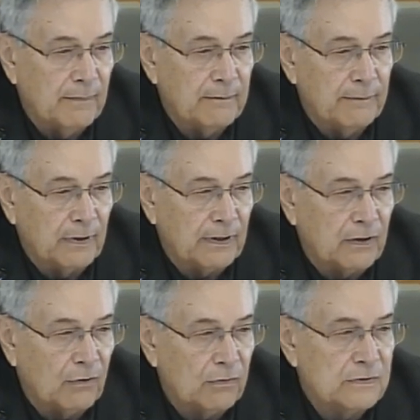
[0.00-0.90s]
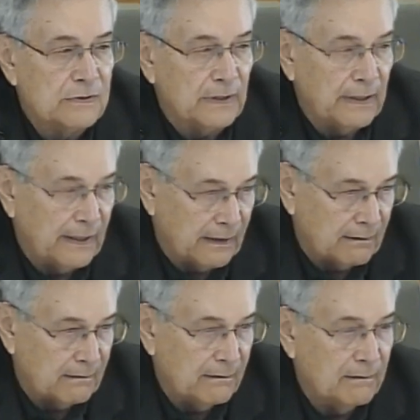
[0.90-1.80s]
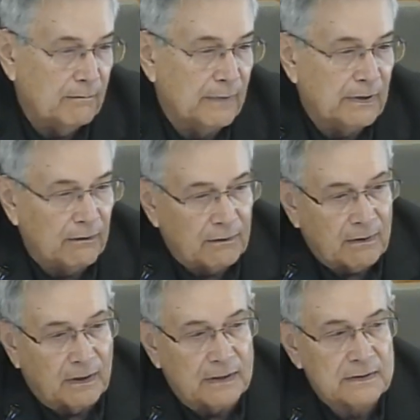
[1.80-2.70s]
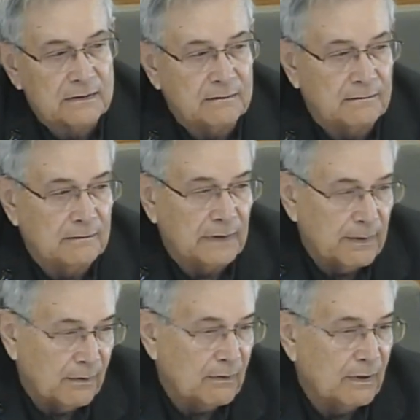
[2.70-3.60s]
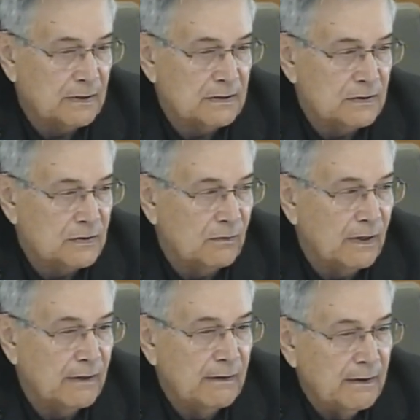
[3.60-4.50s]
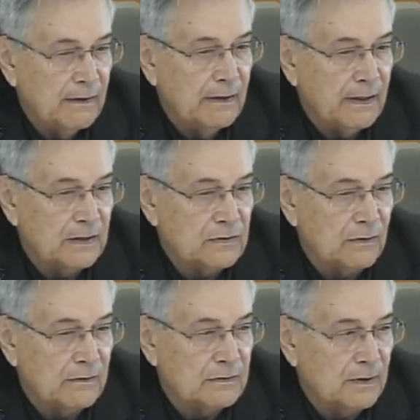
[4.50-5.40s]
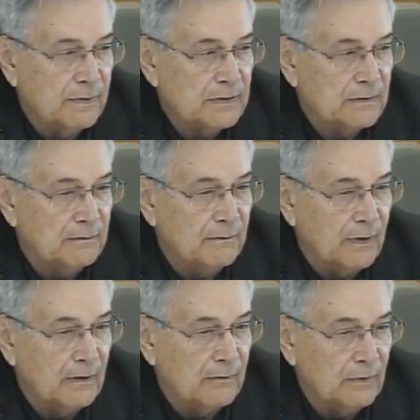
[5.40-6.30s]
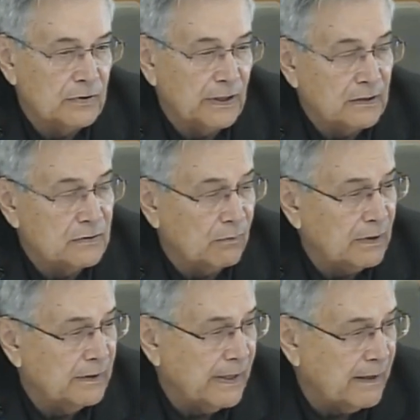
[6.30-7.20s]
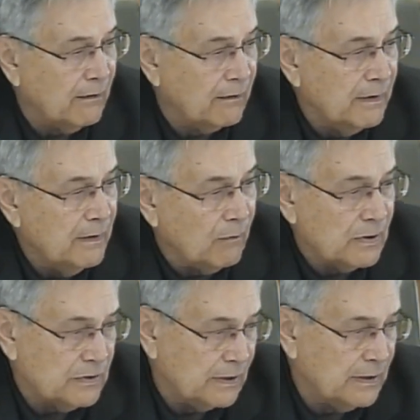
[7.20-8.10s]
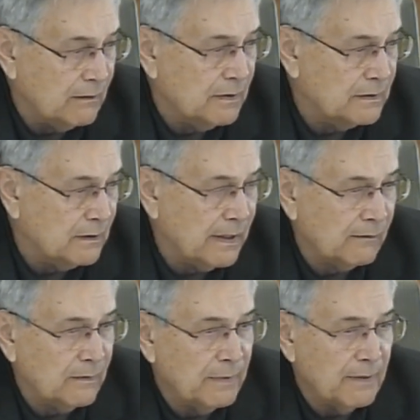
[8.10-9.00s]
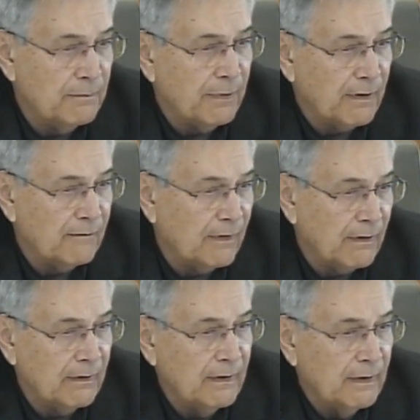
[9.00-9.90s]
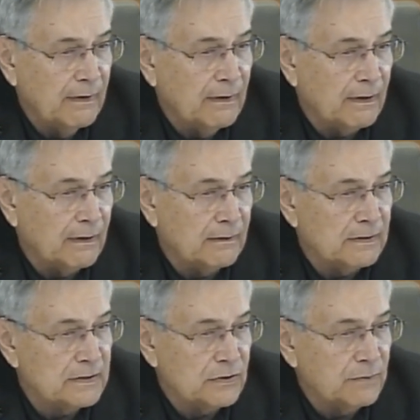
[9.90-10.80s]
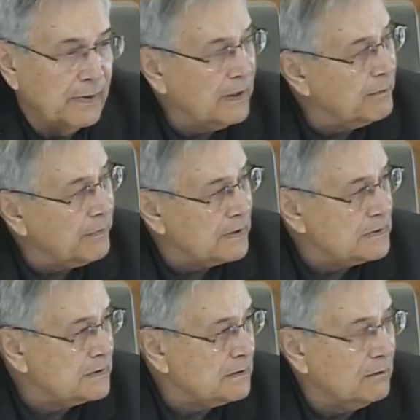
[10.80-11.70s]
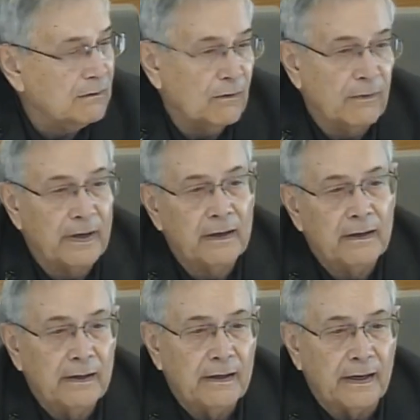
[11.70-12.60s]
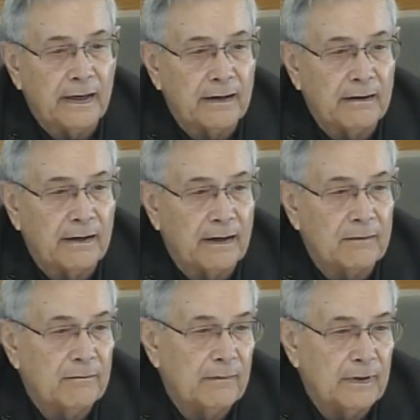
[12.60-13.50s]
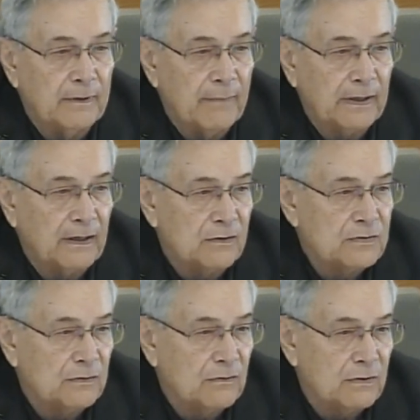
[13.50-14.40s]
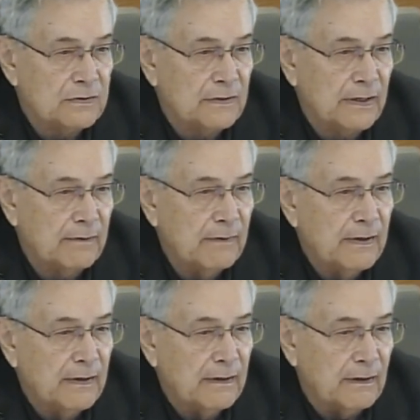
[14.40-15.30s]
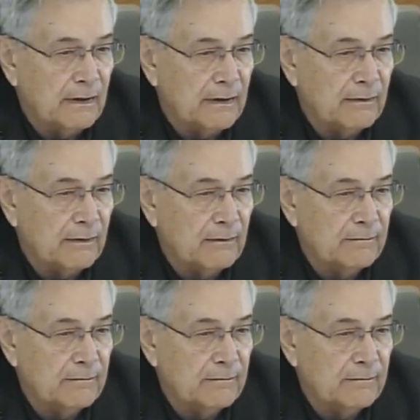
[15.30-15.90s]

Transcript: building codes and material costs and labor costs and so on. And so there's going to be some real challenges working that out. Washington County is going to have to be part of our decision-making process along the way. And the Met Council, of course, they are